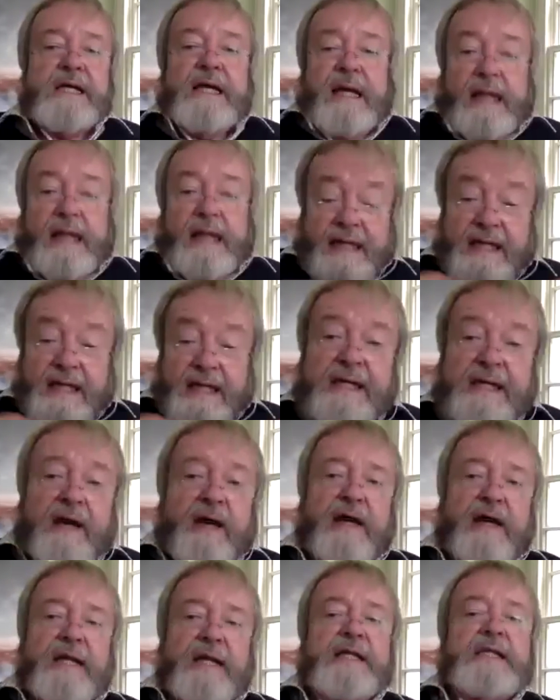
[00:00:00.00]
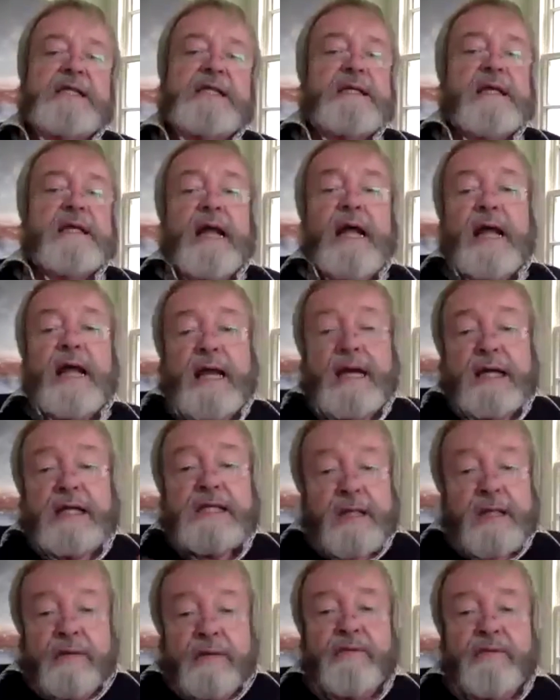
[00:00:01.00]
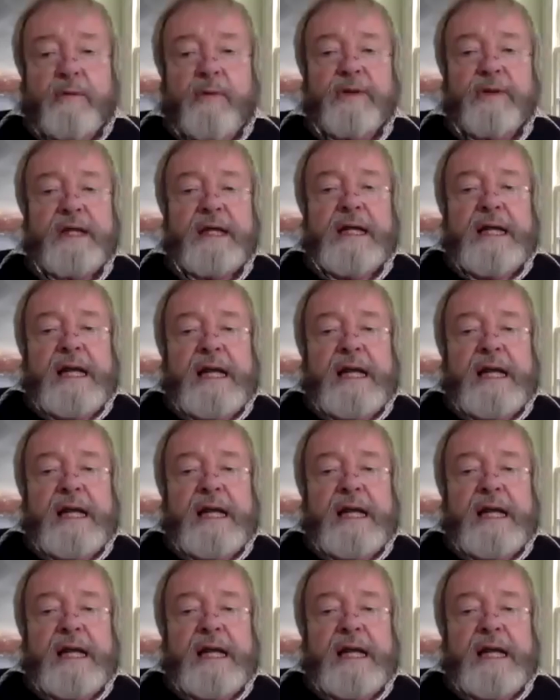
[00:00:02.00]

in science, and so forth.